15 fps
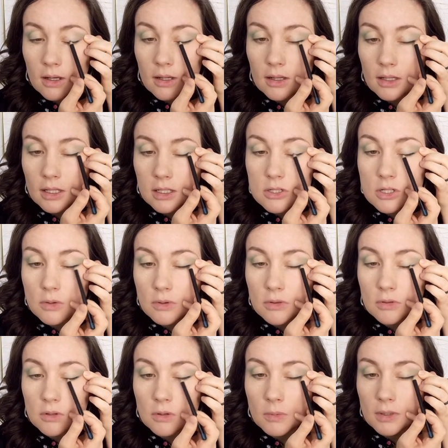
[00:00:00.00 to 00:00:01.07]
lid showing
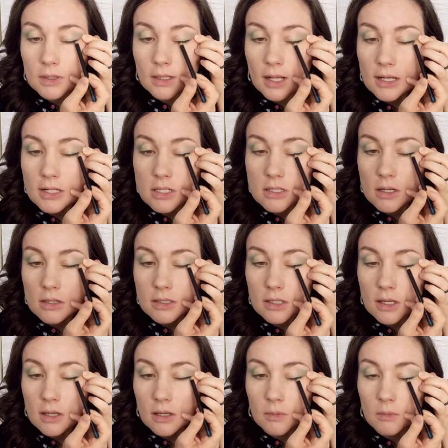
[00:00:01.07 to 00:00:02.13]
through where the lashes are
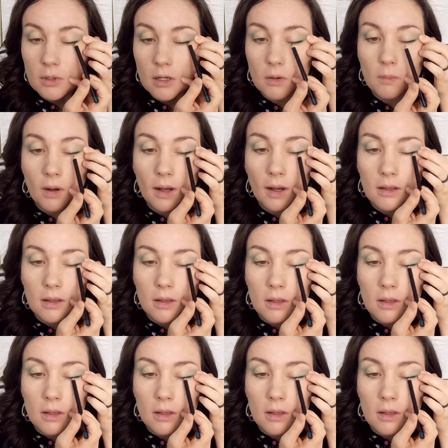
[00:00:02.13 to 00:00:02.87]
together, and we don't want.